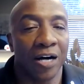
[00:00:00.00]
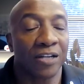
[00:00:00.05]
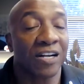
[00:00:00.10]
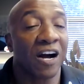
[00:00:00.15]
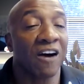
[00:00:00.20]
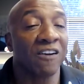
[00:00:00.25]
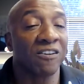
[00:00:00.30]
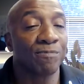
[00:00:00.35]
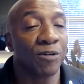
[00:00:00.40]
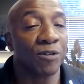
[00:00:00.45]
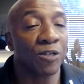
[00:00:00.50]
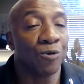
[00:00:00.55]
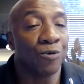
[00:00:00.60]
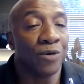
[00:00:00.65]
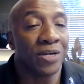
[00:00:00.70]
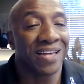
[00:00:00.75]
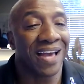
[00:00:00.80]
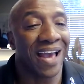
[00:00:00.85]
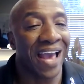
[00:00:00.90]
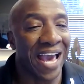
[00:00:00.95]
comfortable
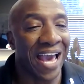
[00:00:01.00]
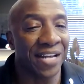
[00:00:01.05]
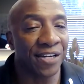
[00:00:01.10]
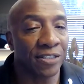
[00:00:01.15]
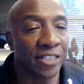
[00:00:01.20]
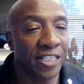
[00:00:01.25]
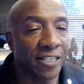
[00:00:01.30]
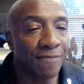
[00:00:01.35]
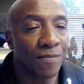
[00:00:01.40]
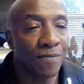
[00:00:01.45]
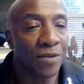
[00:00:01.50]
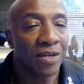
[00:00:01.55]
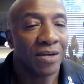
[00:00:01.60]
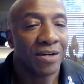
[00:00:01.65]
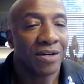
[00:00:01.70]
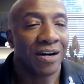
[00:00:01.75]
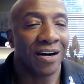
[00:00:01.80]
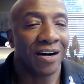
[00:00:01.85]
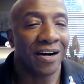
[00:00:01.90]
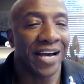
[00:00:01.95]
with handling,
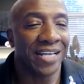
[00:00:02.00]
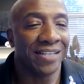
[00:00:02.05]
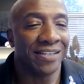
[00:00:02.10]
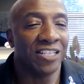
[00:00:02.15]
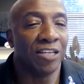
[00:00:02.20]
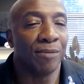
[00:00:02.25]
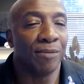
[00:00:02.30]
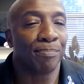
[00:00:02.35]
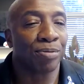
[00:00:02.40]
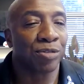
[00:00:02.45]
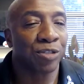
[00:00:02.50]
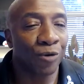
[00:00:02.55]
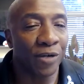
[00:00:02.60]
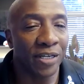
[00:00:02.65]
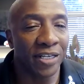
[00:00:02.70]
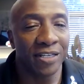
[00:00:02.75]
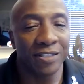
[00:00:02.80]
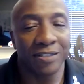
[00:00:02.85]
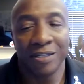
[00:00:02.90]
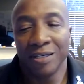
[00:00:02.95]
and they
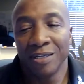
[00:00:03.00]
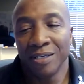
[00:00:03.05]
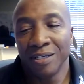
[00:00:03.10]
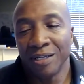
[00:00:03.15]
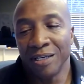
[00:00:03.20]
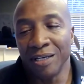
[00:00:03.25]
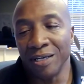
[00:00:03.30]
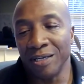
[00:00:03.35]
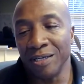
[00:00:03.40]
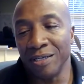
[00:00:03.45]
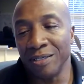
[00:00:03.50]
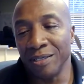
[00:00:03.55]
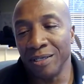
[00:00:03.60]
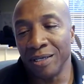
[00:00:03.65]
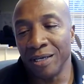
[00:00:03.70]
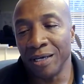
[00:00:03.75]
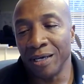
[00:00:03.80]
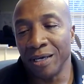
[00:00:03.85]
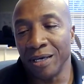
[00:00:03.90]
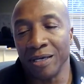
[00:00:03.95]
deploy it in
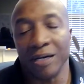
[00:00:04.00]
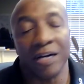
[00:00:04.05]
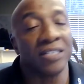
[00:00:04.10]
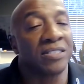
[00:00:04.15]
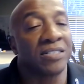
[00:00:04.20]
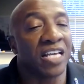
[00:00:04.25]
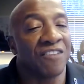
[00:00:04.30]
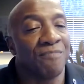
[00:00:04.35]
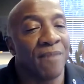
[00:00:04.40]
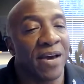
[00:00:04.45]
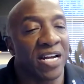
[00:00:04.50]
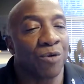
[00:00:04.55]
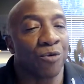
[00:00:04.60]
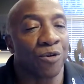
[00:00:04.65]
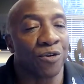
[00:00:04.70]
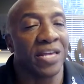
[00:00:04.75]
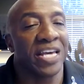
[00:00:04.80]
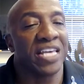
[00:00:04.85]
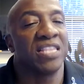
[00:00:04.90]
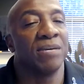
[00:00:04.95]
an unsafe manner
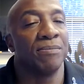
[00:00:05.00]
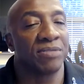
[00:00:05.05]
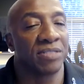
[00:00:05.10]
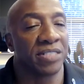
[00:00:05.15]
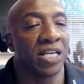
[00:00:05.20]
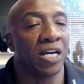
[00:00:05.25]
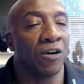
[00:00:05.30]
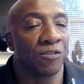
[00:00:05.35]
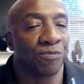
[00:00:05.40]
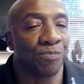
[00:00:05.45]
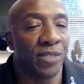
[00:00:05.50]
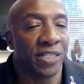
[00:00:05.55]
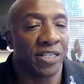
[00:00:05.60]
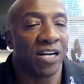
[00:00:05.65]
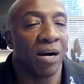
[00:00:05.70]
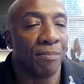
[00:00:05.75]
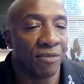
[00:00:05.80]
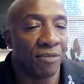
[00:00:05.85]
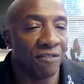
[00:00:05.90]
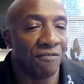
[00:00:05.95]
where they themselves
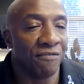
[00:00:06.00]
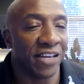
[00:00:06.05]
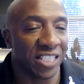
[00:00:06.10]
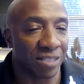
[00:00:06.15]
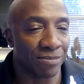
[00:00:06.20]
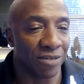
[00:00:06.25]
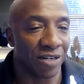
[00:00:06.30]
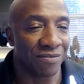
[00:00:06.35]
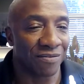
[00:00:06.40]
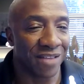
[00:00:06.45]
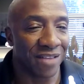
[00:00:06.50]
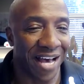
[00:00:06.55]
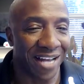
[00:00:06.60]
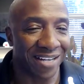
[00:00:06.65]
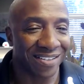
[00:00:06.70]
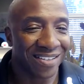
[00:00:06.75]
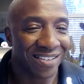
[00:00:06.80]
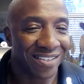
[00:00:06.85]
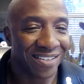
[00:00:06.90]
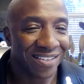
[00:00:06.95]
become the victim of that